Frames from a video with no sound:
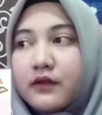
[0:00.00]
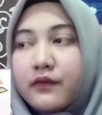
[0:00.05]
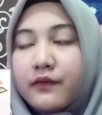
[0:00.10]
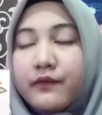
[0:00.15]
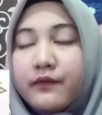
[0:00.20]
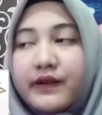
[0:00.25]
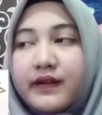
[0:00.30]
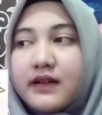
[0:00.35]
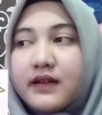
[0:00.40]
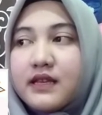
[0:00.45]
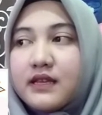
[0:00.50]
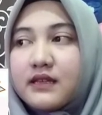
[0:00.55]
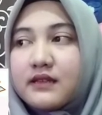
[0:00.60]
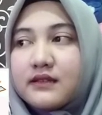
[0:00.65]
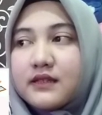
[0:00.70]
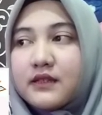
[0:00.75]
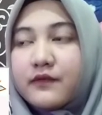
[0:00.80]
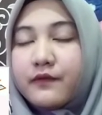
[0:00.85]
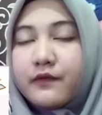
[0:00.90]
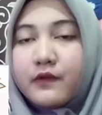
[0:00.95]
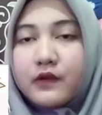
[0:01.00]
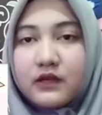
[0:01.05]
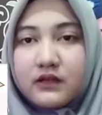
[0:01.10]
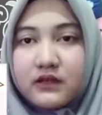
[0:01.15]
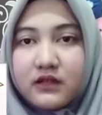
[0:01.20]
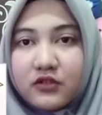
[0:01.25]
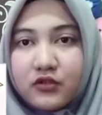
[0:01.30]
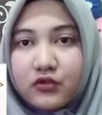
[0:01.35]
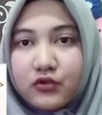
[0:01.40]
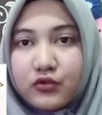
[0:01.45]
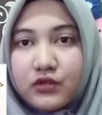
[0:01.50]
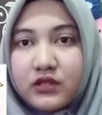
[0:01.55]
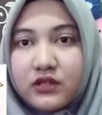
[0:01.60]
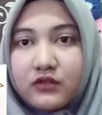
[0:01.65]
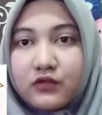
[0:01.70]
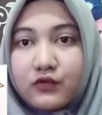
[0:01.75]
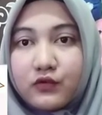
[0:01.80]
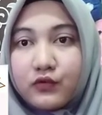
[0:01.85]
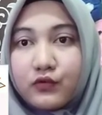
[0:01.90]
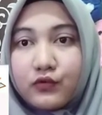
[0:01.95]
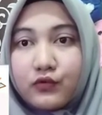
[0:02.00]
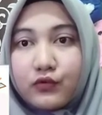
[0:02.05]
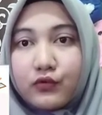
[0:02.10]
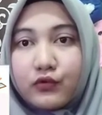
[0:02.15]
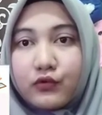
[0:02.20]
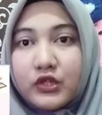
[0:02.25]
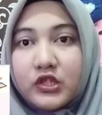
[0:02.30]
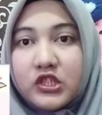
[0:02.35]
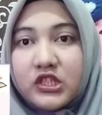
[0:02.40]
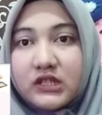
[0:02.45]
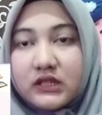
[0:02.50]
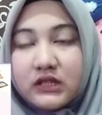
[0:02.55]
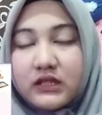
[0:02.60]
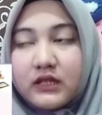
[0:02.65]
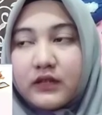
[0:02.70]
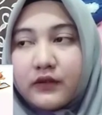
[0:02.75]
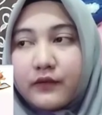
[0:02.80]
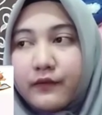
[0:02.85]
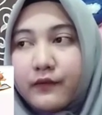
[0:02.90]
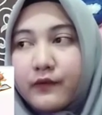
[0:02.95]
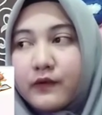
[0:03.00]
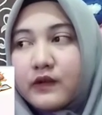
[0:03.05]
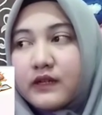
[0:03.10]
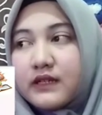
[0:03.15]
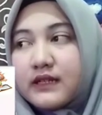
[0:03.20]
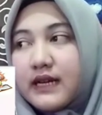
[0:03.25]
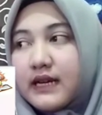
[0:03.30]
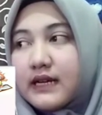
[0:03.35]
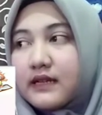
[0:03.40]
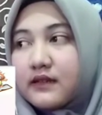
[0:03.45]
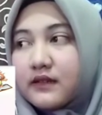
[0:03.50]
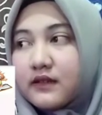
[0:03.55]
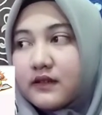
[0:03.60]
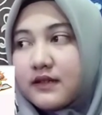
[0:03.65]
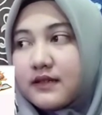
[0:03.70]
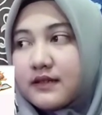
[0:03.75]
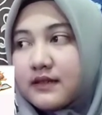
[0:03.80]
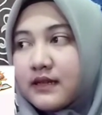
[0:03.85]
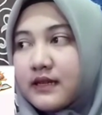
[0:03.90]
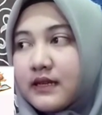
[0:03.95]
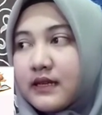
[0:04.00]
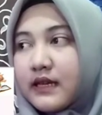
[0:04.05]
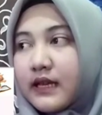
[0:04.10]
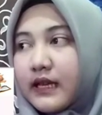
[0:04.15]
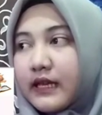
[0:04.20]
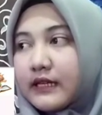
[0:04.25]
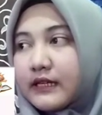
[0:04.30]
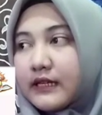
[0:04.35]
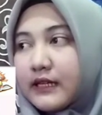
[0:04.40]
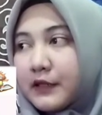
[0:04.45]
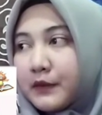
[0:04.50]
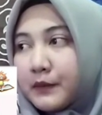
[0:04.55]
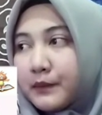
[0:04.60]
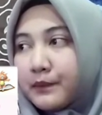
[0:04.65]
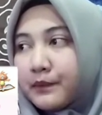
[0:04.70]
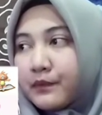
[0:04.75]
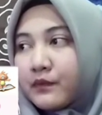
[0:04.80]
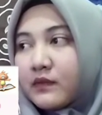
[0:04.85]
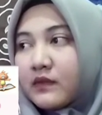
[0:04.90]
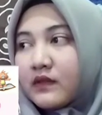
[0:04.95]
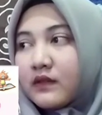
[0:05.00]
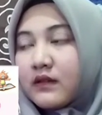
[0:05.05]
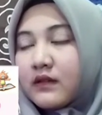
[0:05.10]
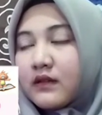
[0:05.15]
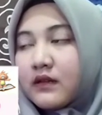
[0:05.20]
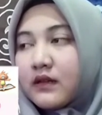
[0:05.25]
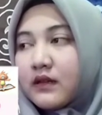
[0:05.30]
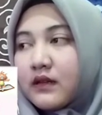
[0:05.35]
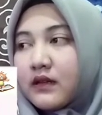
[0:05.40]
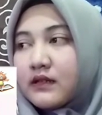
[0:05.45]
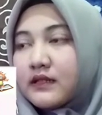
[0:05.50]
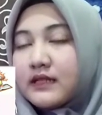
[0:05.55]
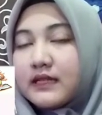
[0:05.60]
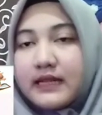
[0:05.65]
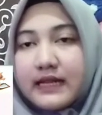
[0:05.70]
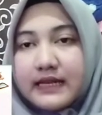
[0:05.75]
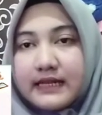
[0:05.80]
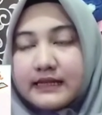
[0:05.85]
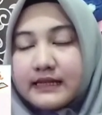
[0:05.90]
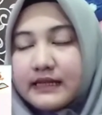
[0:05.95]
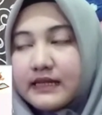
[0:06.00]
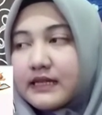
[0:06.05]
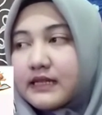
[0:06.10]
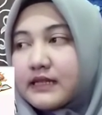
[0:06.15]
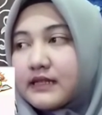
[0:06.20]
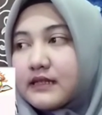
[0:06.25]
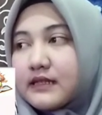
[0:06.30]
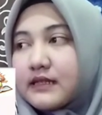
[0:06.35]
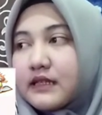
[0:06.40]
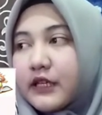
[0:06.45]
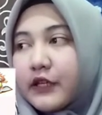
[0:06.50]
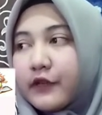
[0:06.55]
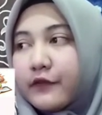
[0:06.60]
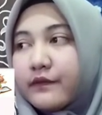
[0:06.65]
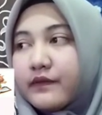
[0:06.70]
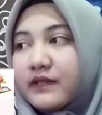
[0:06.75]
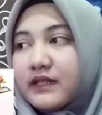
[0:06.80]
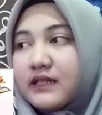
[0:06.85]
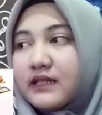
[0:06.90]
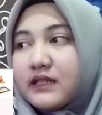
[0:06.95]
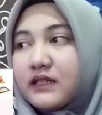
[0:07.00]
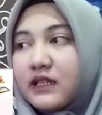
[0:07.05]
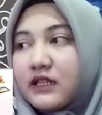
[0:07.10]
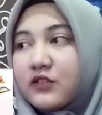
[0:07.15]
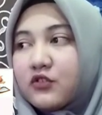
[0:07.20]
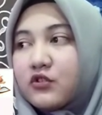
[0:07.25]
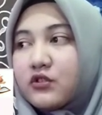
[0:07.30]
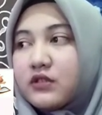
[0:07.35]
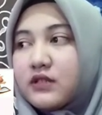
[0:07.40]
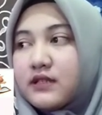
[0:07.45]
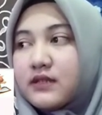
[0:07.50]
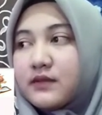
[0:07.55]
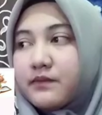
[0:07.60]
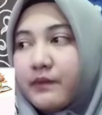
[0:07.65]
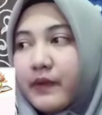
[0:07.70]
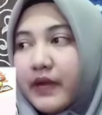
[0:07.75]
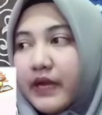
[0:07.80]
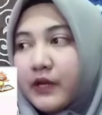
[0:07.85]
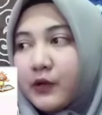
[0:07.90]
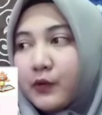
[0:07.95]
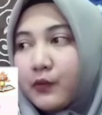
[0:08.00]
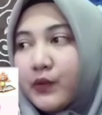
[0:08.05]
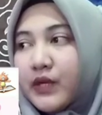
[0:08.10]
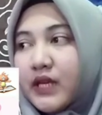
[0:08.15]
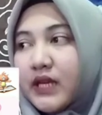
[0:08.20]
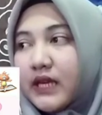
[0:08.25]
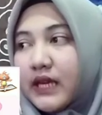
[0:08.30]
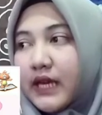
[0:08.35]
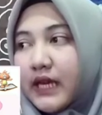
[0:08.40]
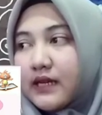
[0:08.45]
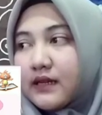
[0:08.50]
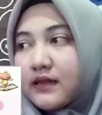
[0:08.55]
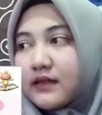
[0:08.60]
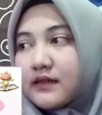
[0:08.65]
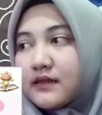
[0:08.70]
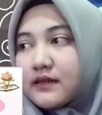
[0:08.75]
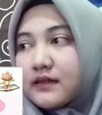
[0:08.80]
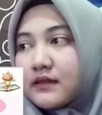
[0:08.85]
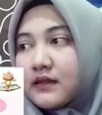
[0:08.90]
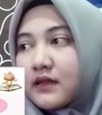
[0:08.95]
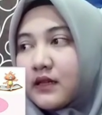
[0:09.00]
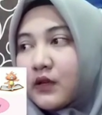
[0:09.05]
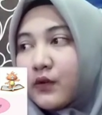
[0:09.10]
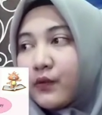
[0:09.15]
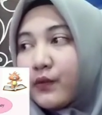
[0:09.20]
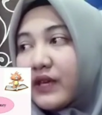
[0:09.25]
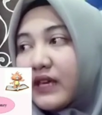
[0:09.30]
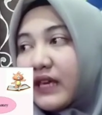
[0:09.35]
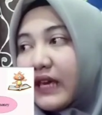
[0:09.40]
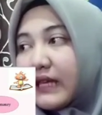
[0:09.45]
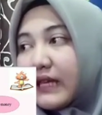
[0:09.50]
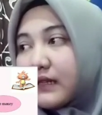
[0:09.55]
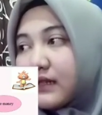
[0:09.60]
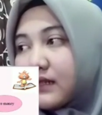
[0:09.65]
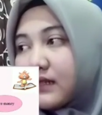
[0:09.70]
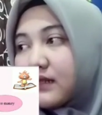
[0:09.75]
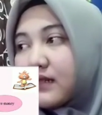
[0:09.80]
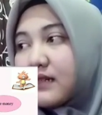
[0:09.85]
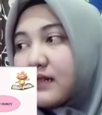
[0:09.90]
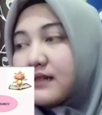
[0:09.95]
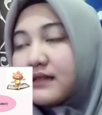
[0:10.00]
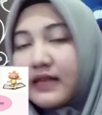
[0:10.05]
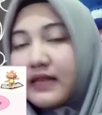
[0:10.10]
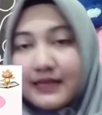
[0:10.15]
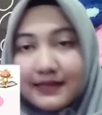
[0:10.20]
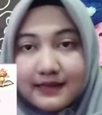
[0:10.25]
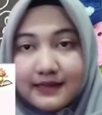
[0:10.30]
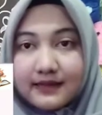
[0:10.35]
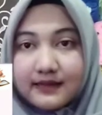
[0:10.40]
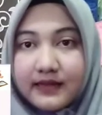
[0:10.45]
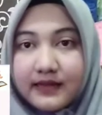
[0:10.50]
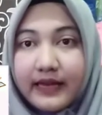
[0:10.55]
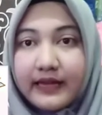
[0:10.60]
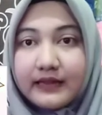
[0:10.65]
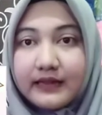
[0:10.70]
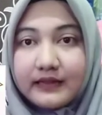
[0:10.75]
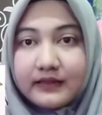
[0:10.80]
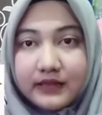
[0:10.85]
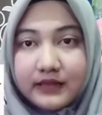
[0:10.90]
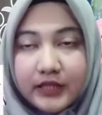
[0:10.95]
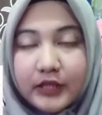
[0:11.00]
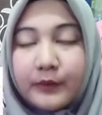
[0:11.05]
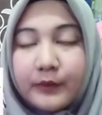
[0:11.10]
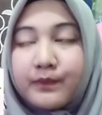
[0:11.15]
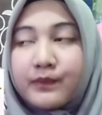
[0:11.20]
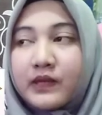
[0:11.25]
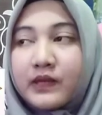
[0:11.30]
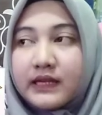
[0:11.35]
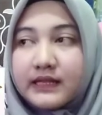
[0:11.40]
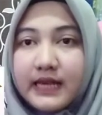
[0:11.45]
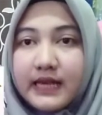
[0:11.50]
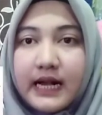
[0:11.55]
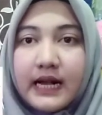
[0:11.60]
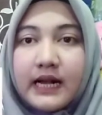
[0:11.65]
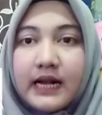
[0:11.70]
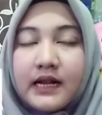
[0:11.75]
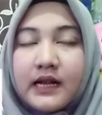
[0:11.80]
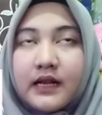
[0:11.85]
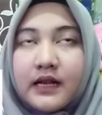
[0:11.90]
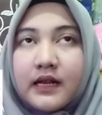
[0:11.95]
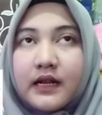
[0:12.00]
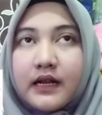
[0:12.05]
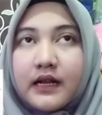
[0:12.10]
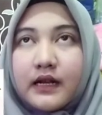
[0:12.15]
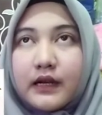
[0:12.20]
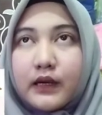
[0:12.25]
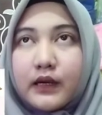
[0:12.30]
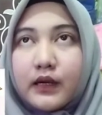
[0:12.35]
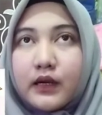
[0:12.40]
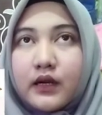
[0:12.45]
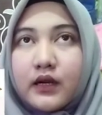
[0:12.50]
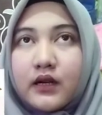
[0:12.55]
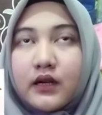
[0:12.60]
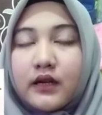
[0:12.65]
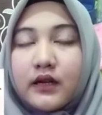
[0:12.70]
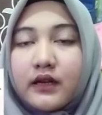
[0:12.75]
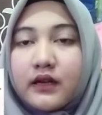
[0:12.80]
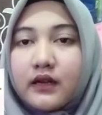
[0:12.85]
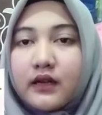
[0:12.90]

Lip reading: very easy for the students to cheating for the others. And then the last is, if the connection is bad, we cannot assess the e-learning. Yeah, uh,